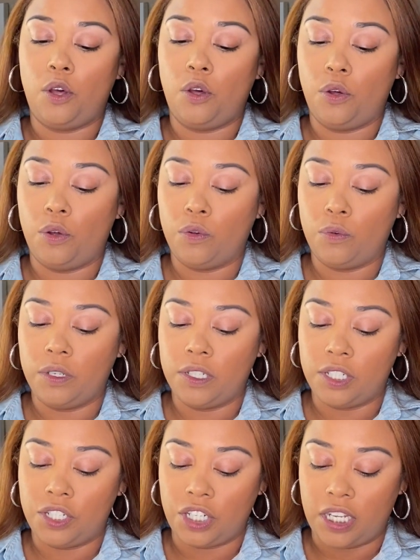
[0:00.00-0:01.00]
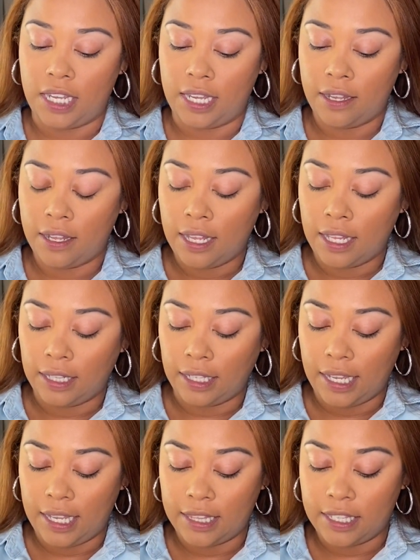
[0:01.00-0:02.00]
OG.
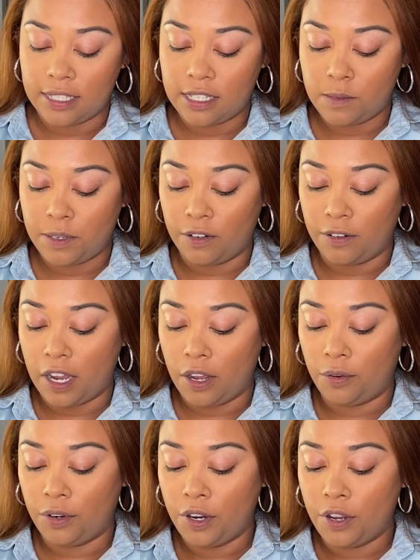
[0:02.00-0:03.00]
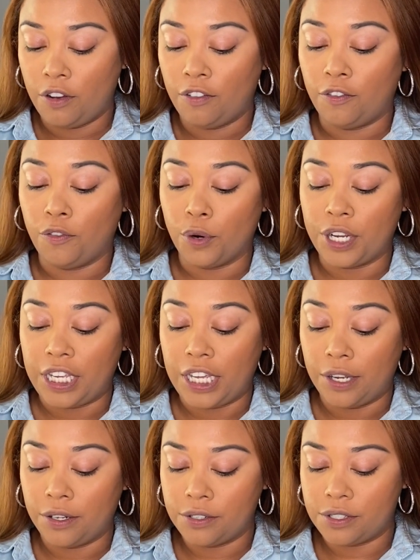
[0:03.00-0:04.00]
Like, this has been around for
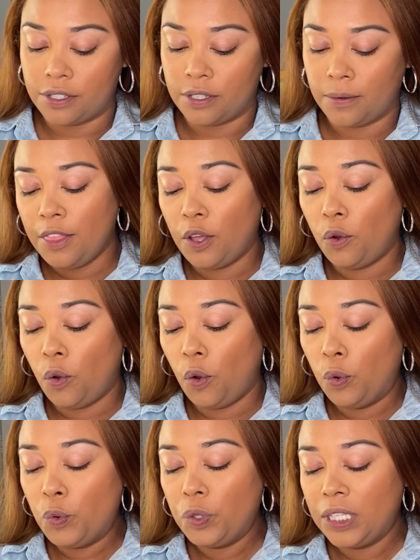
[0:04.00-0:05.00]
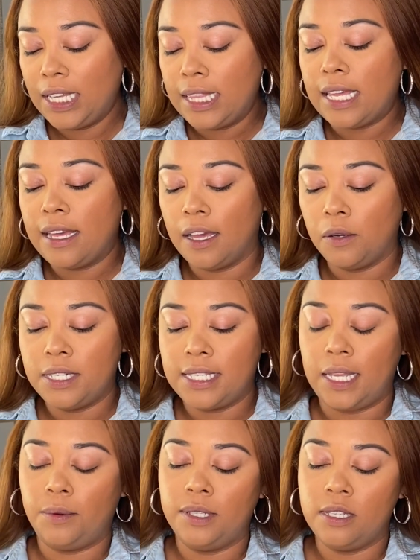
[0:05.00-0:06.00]
years. The only thing I would
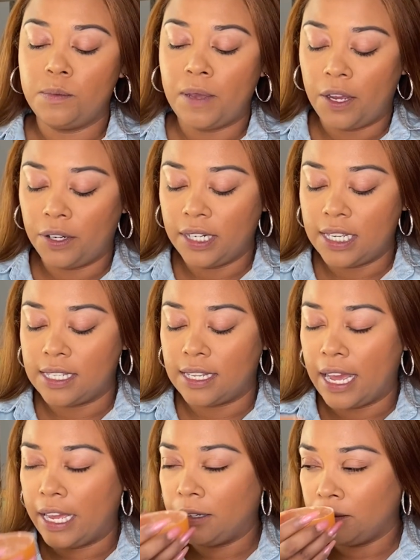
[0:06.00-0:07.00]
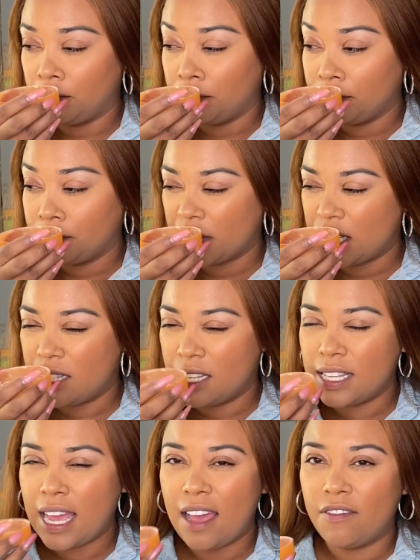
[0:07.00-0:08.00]
say with this powder is that it
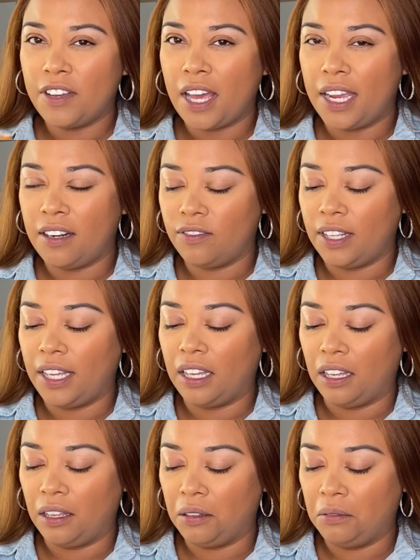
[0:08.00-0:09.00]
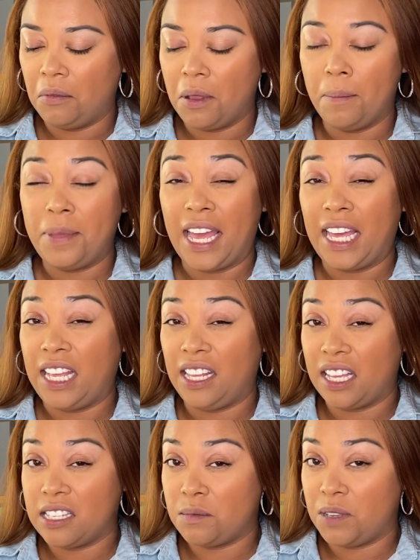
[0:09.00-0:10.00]
does have kind of like a
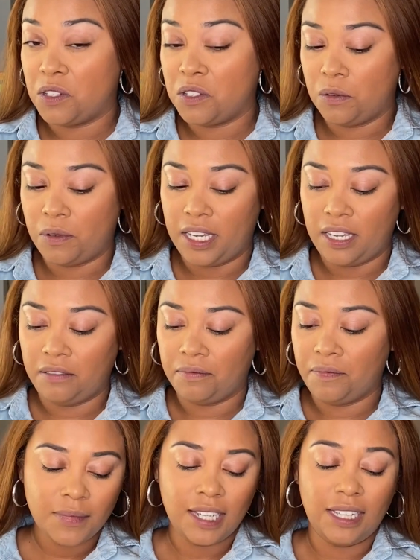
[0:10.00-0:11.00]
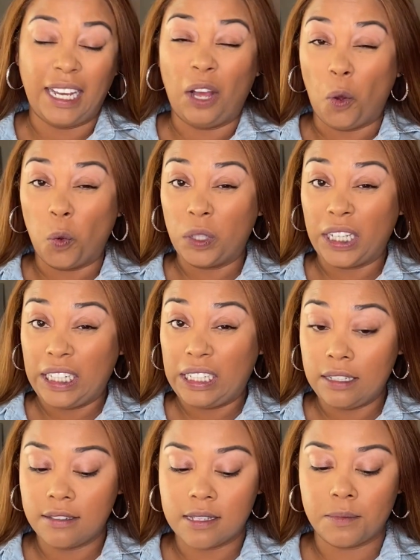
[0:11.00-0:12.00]
viejita smell to it, like an old
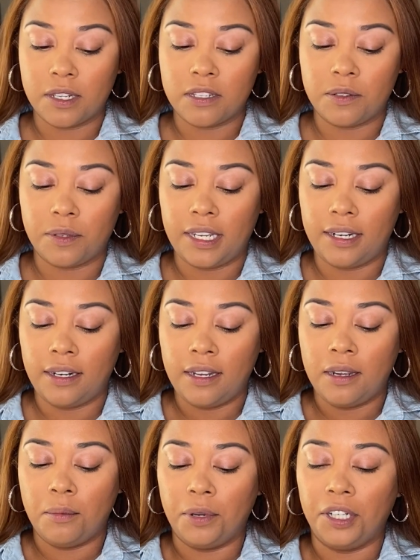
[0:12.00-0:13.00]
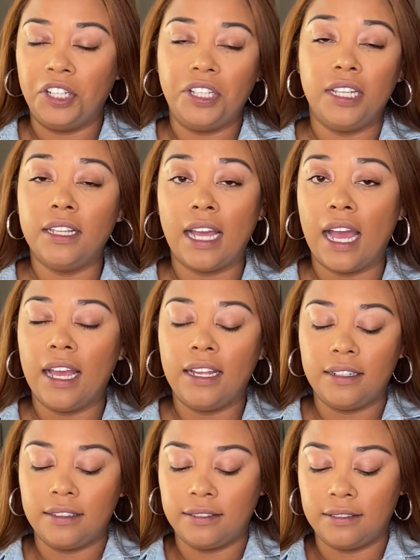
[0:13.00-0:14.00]
lady smell to it. But other than
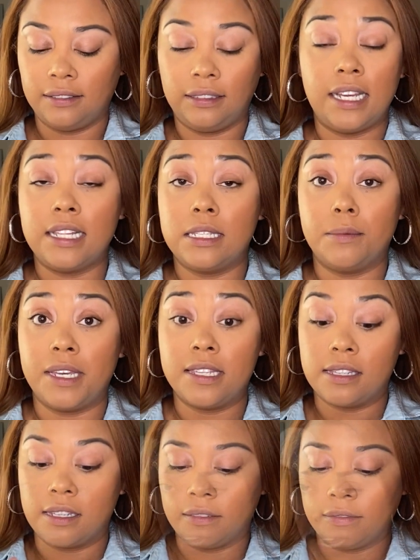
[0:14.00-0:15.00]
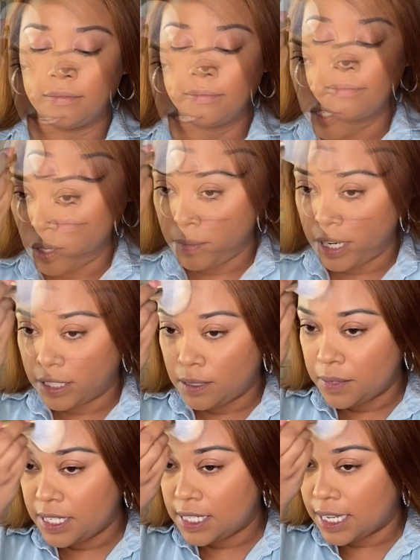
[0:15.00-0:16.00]
that, it's amazing. So I'm not gonna
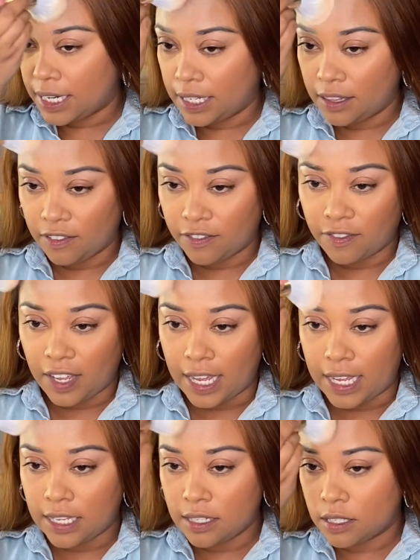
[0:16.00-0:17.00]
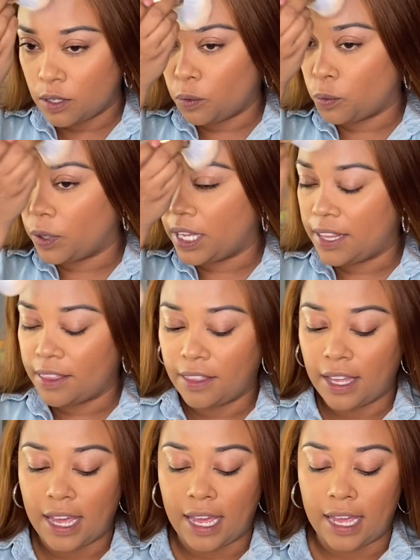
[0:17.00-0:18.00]
be setting the face with
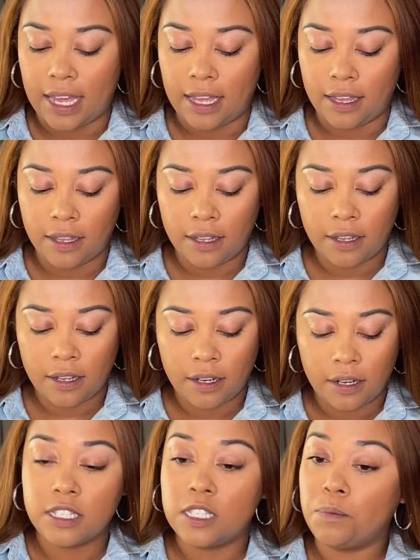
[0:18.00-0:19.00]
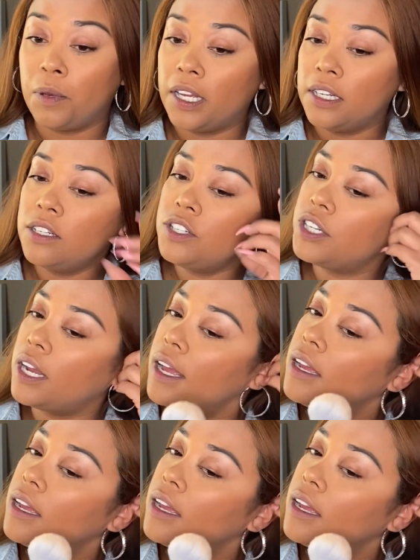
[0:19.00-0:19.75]
a sponge.